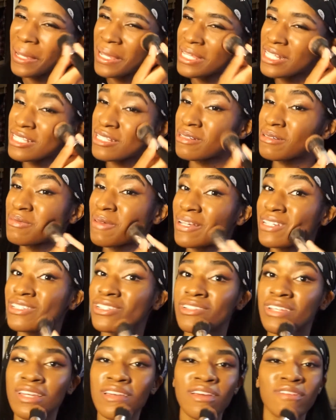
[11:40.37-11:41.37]

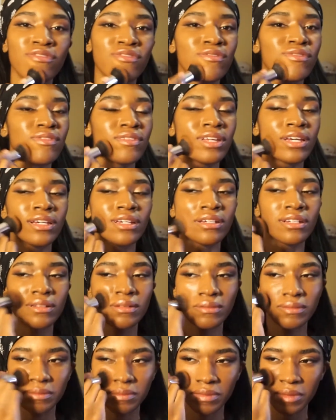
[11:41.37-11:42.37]
Especially if like
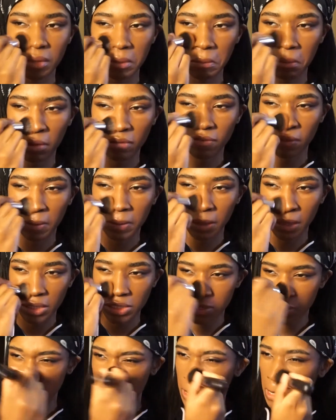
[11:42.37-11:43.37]
my
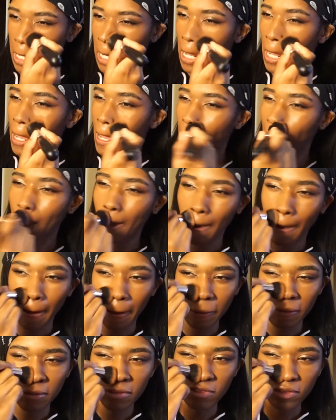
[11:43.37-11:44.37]
foundation,
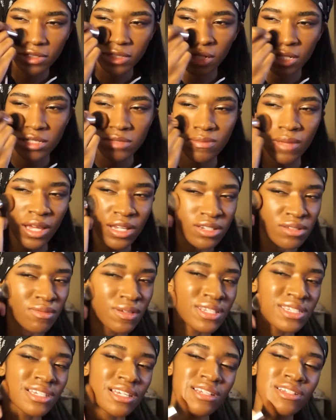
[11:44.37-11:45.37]
even if it does match my
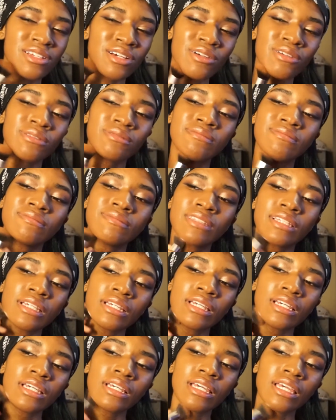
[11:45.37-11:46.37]
skin tone,
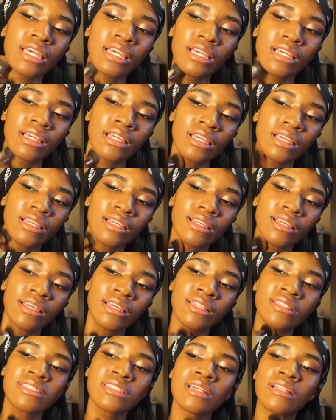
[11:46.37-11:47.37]

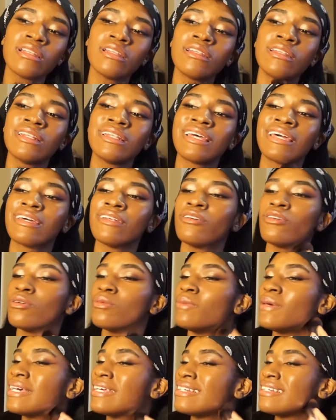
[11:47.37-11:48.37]
it's a little
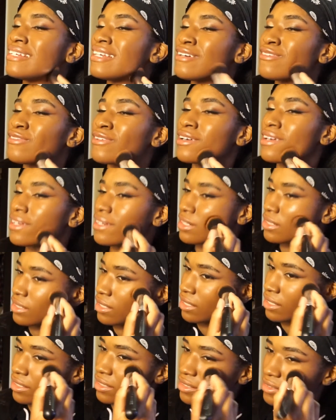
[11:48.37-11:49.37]
bit different.
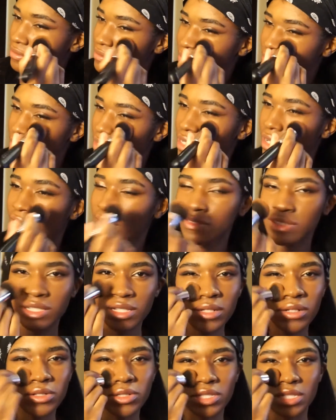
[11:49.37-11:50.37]
Like
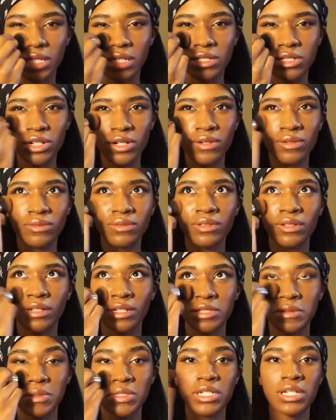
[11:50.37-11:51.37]
obviously your skin tone,
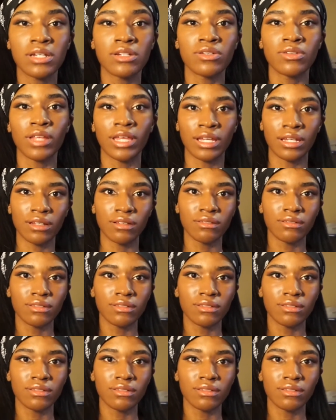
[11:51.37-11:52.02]
especially under like